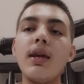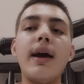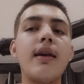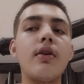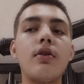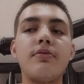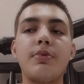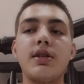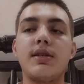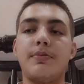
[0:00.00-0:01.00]
Error of
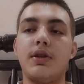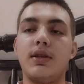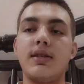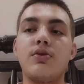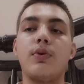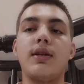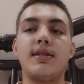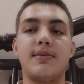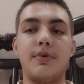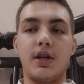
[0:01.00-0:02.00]
principle: this one
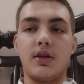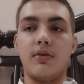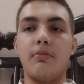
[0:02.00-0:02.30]
is bigger.